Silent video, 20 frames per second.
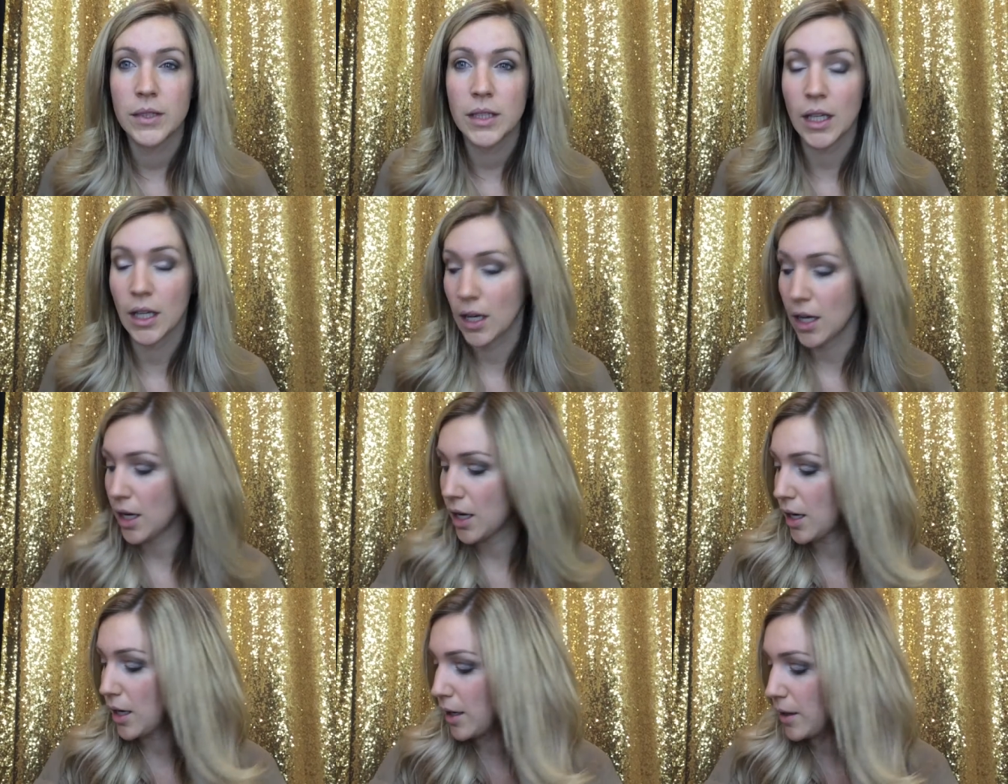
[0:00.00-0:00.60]
Ta-da!
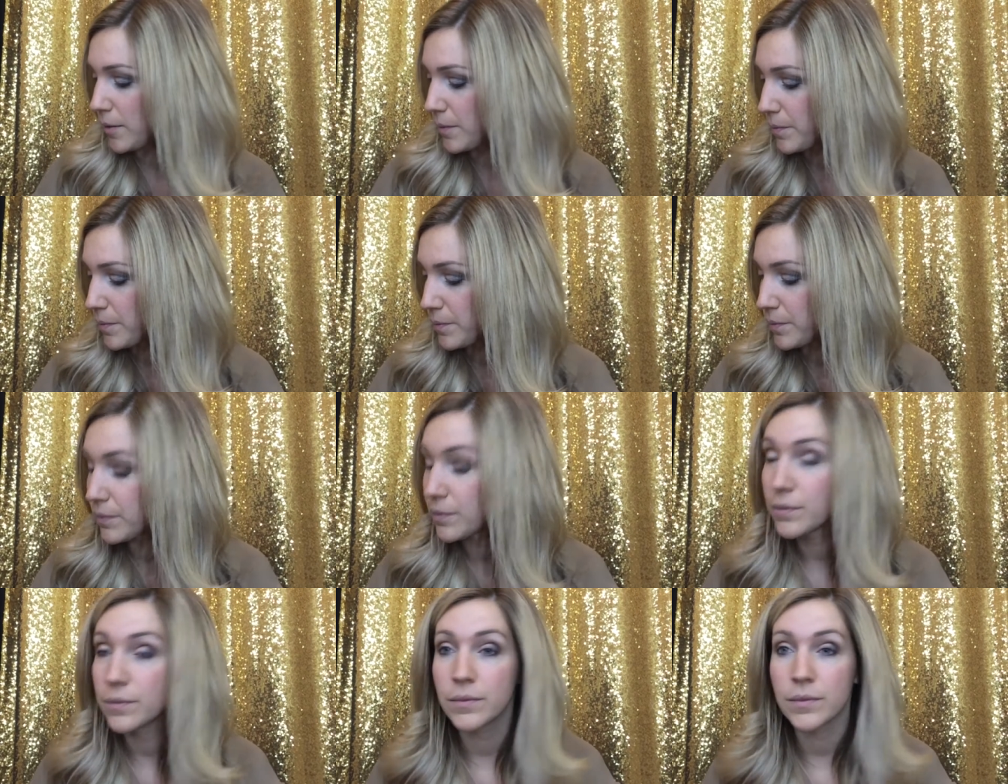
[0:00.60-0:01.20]

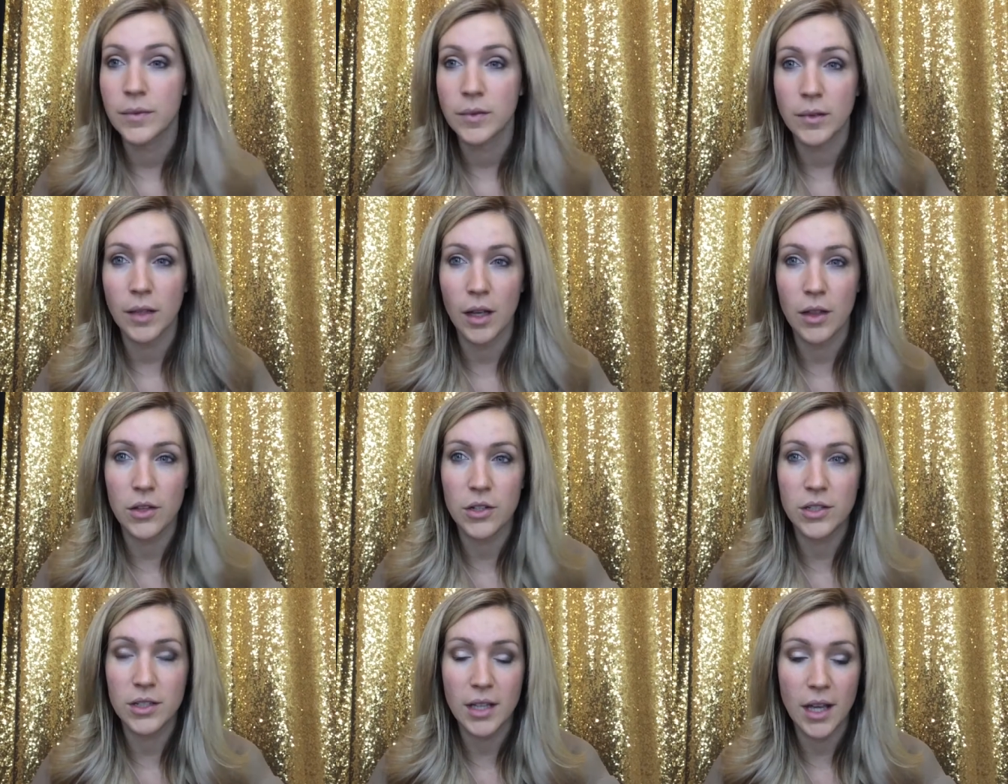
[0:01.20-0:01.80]

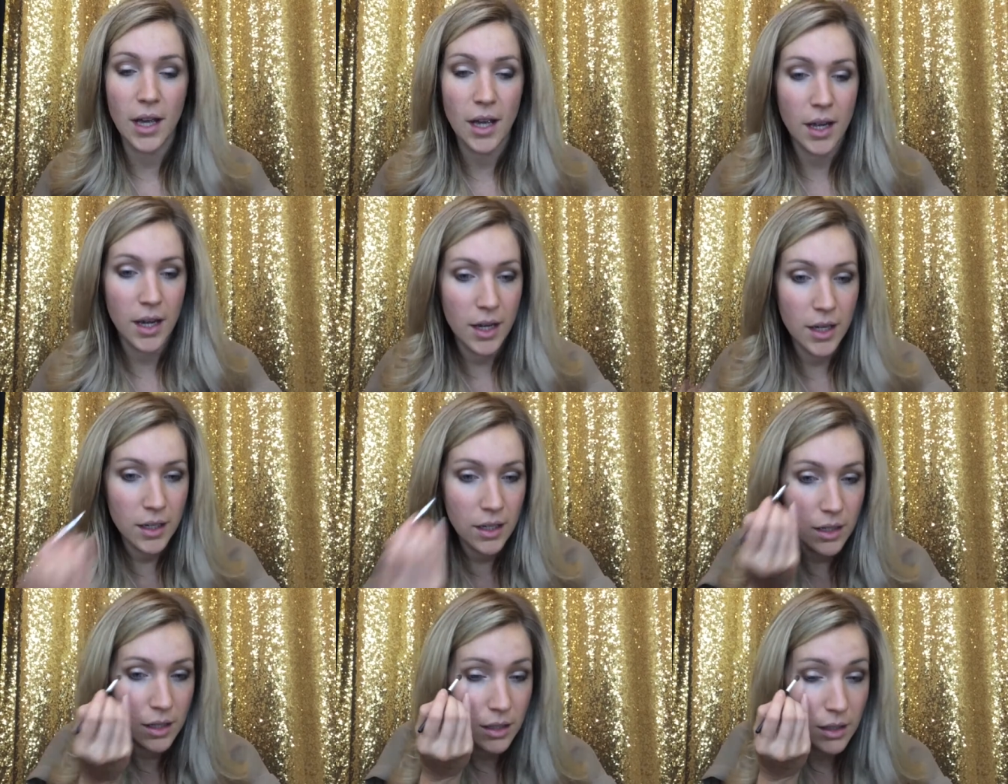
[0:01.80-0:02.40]
Other
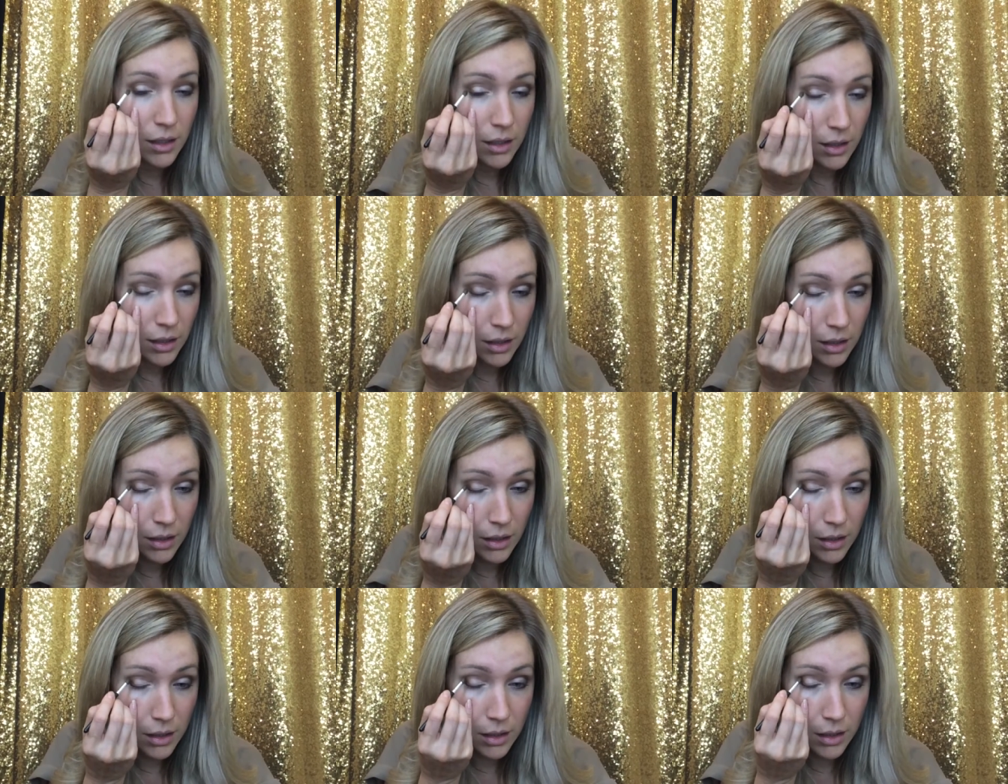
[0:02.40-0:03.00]
side.
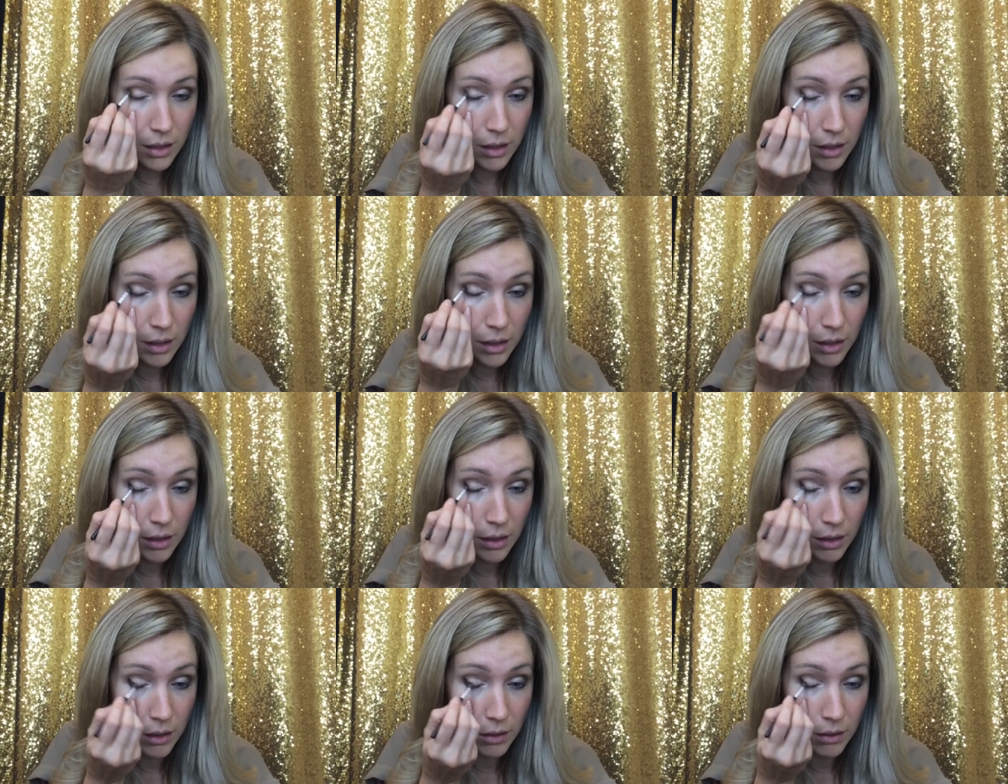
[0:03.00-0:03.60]

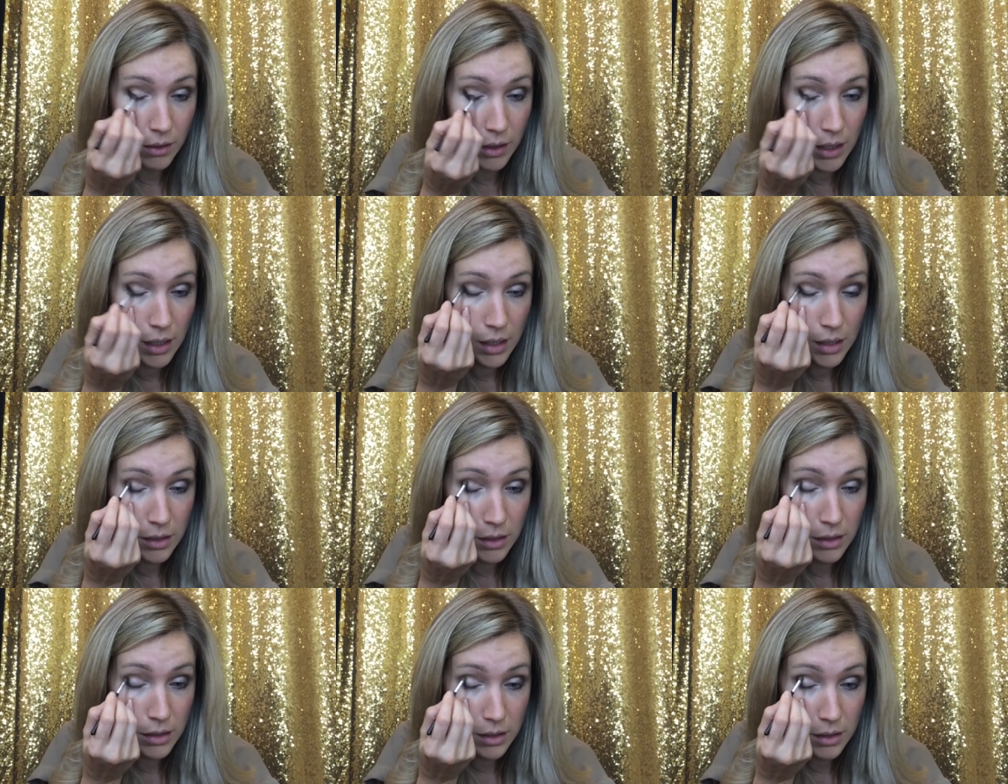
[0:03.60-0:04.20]
In the
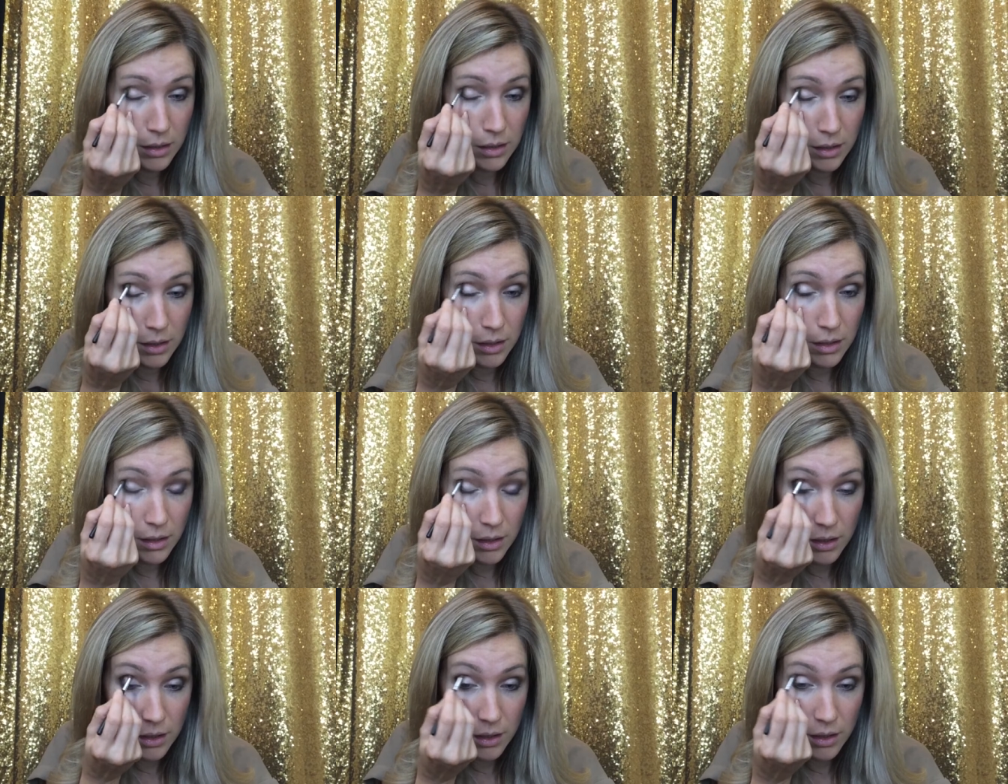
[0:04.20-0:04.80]
crease,
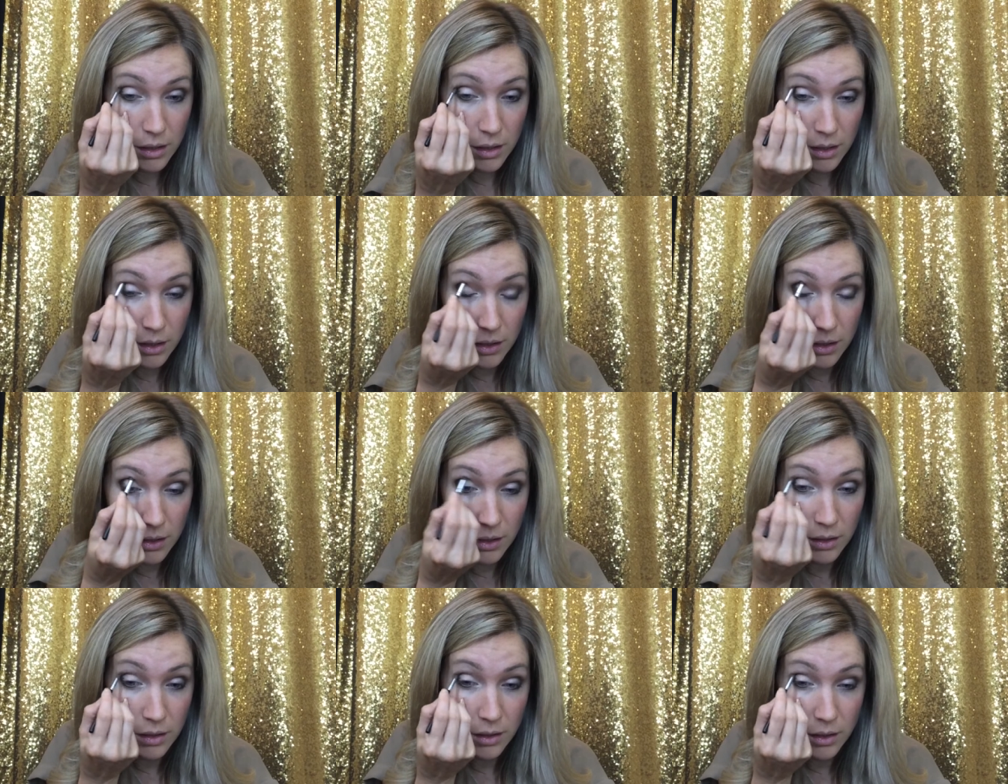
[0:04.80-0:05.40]

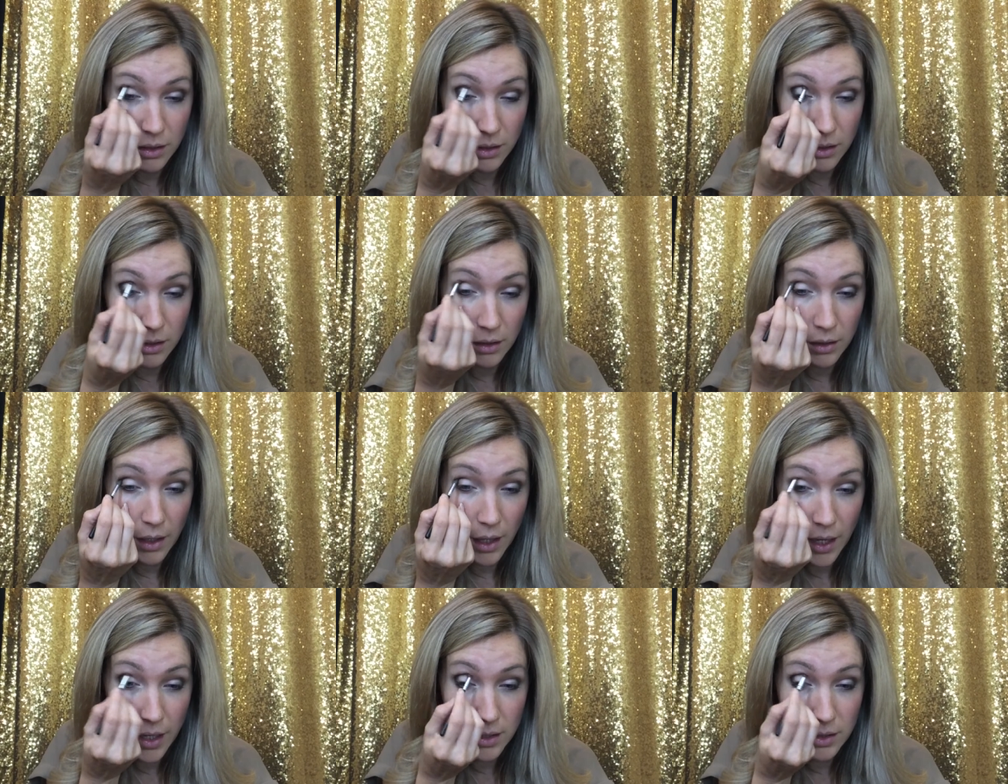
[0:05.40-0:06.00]
into
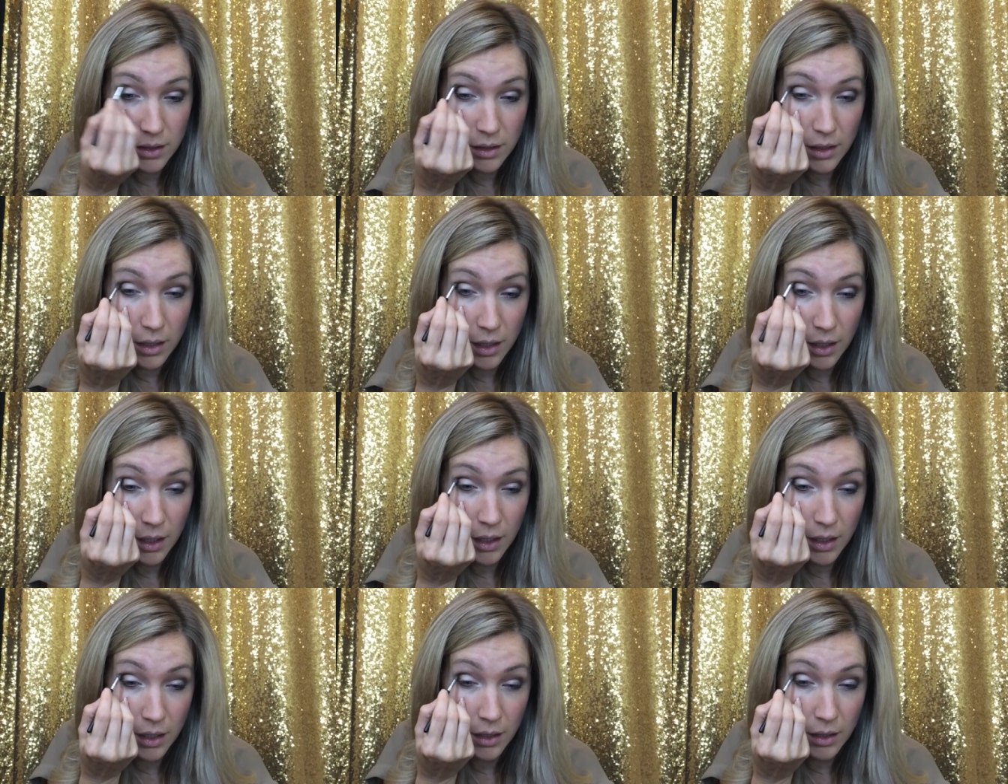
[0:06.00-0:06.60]
your lash
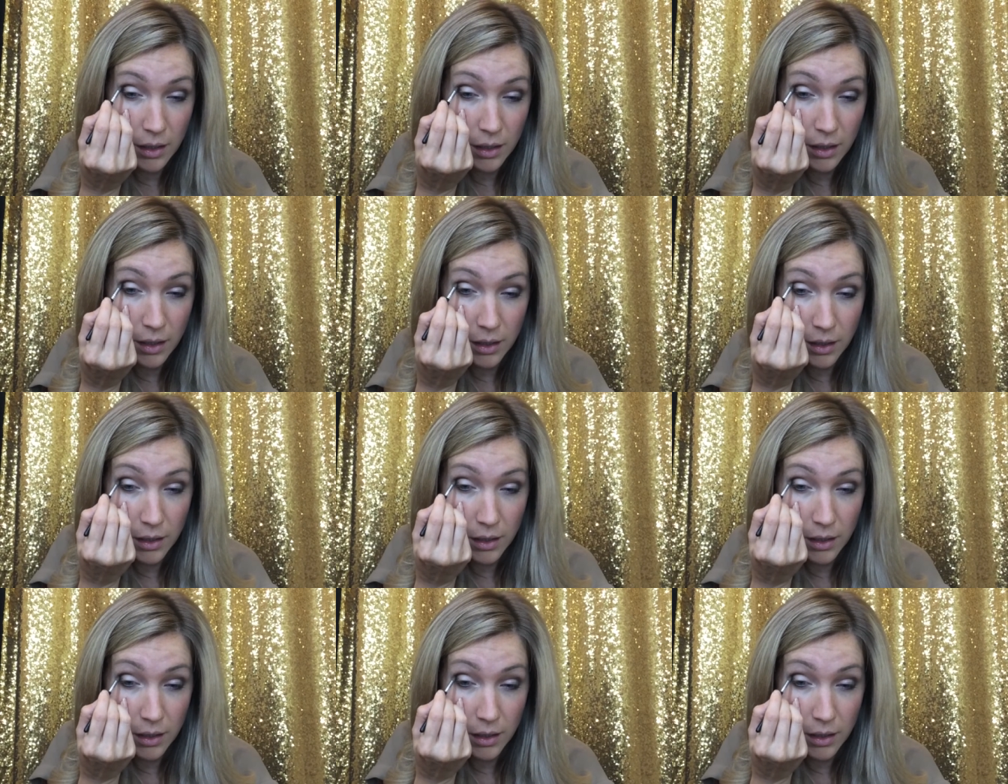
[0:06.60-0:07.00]
line.